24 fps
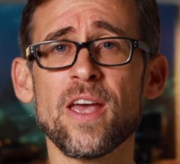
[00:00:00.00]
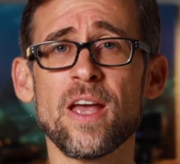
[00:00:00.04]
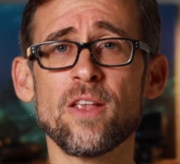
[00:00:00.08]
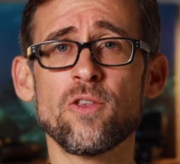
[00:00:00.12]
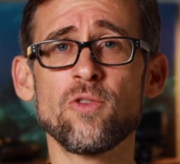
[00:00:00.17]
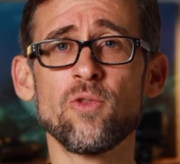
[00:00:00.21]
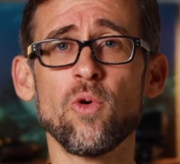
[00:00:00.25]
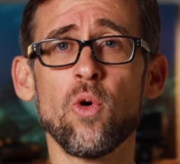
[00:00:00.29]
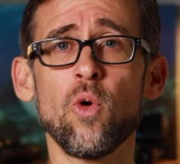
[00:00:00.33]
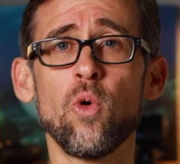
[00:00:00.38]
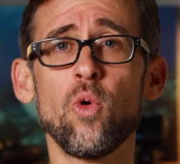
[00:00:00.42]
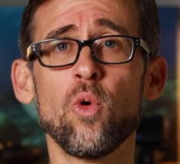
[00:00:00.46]
get
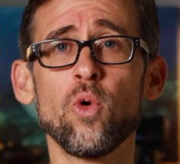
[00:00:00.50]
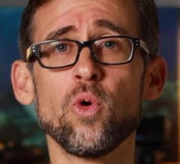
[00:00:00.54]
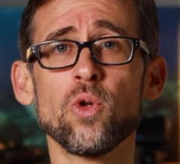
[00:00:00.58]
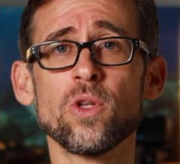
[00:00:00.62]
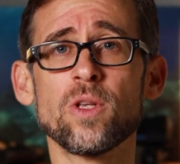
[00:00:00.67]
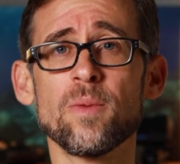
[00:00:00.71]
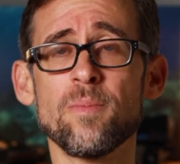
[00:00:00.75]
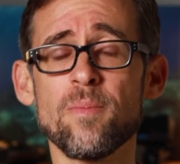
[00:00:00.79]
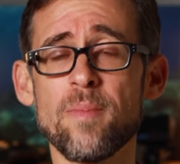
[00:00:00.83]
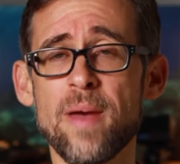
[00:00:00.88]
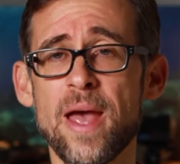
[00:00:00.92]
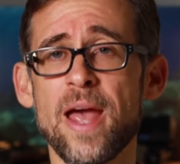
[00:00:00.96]
to all
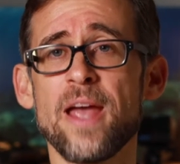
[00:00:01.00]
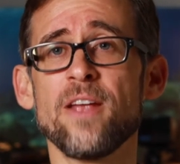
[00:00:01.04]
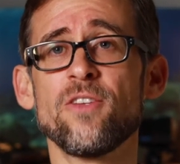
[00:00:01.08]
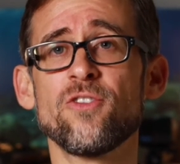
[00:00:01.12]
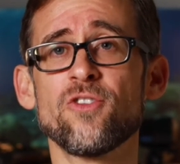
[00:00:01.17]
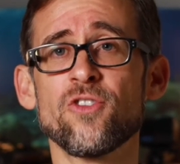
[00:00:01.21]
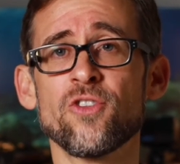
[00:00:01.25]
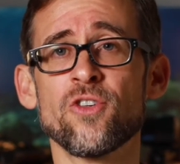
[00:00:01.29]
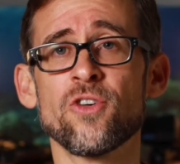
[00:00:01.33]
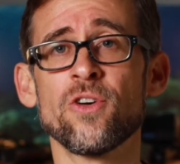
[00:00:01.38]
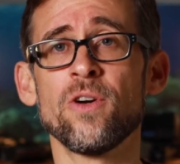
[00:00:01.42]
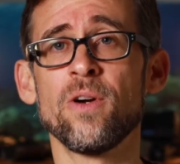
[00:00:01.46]
the
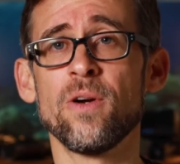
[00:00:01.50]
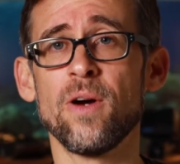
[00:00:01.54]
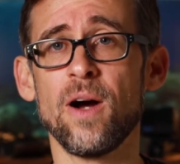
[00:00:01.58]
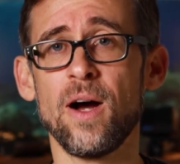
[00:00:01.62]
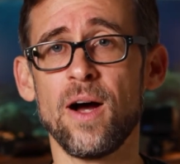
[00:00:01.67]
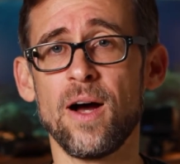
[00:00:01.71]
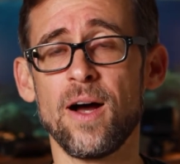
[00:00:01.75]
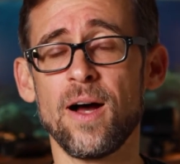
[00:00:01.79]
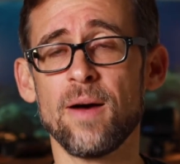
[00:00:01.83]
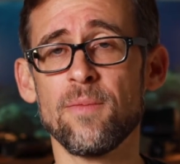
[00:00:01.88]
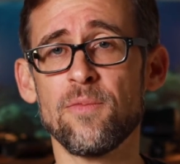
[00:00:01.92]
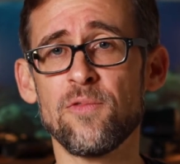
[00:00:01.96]
major
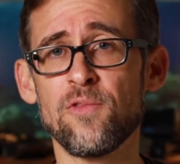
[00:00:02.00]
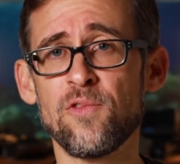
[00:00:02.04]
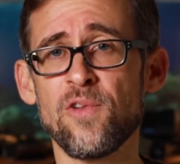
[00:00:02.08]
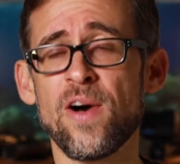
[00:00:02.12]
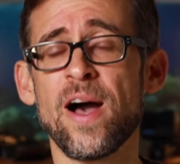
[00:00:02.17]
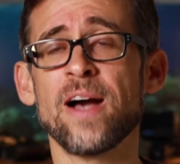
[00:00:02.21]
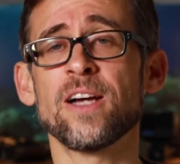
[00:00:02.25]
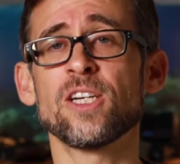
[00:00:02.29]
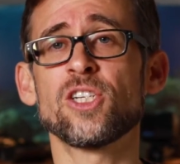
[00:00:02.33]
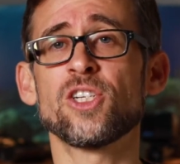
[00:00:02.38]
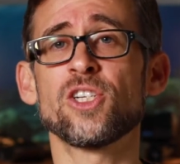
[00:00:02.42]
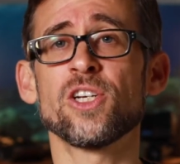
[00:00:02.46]

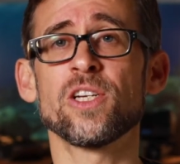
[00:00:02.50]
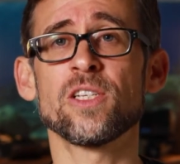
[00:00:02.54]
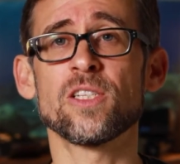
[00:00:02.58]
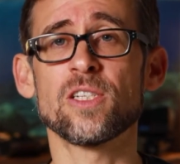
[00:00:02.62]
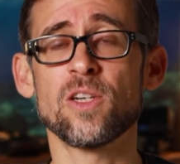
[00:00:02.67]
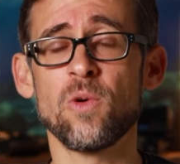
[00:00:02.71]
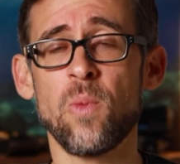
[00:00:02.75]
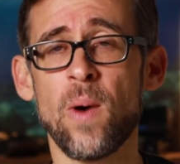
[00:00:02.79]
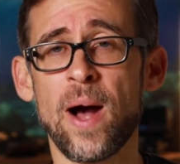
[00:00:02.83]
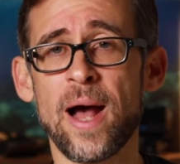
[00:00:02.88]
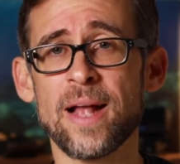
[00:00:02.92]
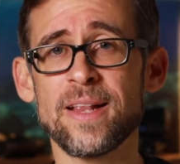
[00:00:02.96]
functions
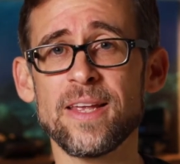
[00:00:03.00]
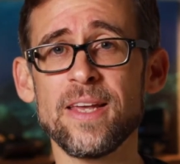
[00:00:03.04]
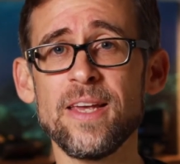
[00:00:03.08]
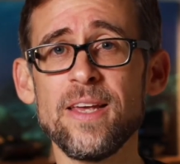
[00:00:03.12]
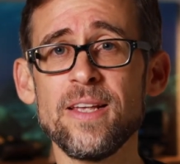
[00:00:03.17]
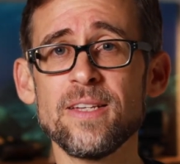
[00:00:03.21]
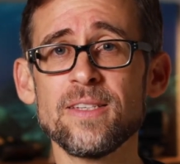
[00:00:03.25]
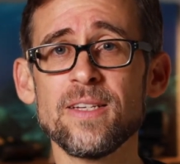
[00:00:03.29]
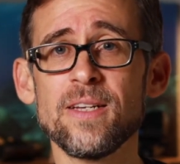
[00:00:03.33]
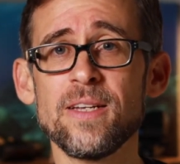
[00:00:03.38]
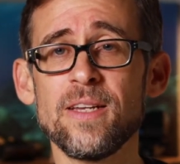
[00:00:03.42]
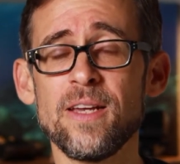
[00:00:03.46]
quite
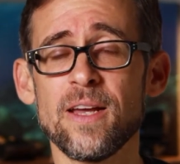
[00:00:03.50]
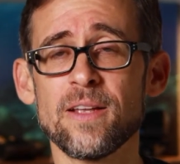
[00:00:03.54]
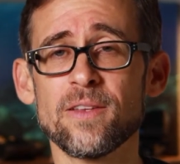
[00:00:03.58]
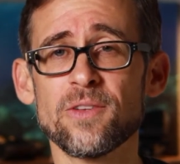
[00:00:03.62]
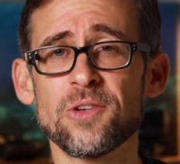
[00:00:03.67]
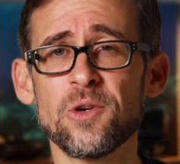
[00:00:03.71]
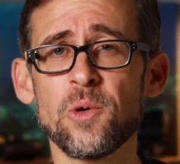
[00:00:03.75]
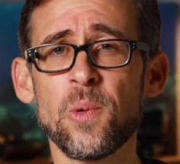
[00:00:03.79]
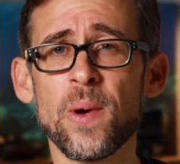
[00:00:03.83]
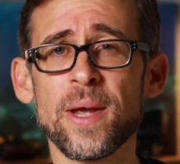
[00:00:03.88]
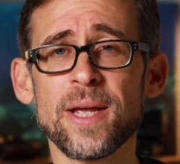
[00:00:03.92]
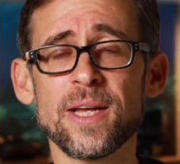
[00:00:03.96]
easily
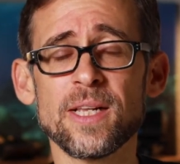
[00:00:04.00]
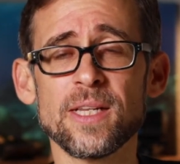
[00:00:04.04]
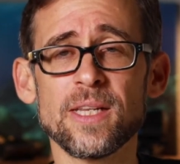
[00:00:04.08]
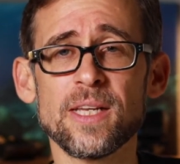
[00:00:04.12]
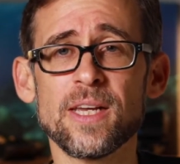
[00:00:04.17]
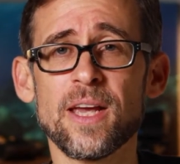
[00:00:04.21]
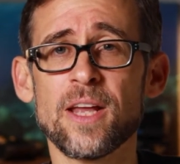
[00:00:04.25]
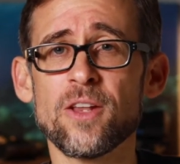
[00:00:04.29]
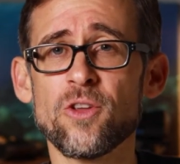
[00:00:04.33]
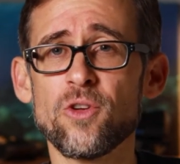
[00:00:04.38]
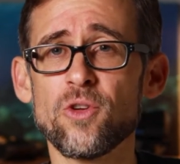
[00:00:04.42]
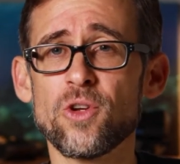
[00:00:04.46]
and
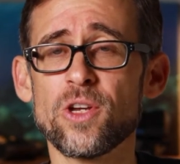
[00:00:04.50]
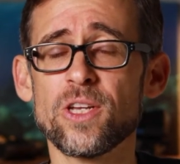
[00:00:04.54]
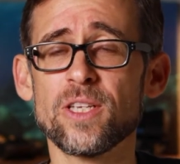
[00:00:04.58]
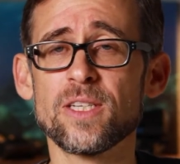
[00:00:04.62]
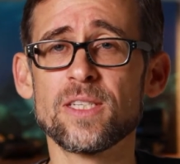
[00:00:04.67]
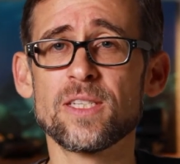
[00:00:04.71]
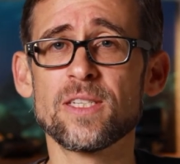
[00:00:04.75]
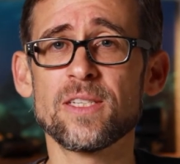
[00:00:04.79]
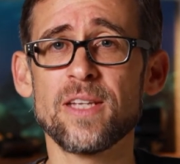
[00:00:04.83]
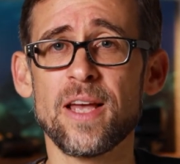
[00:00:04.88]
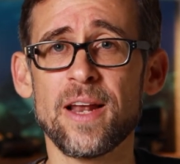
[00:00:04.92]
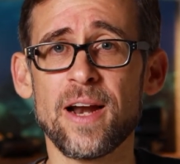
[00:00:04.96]
quickly, and you can
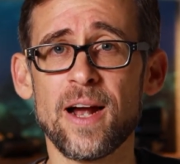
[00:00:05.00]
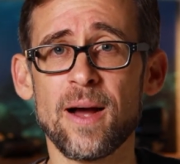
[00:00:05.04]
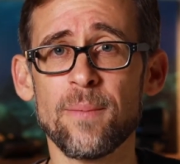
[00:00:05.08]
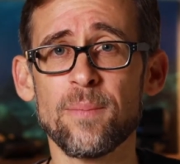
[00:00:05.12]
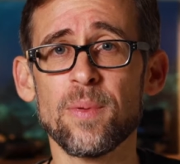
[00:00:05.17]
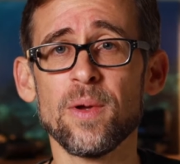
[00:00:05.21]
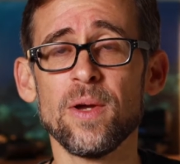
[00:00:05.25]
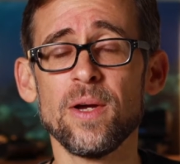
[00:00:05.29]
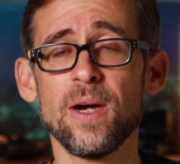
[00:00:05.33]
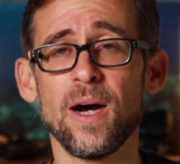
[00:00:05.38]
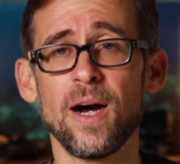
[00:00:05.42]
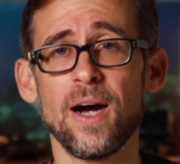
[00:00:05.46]
set up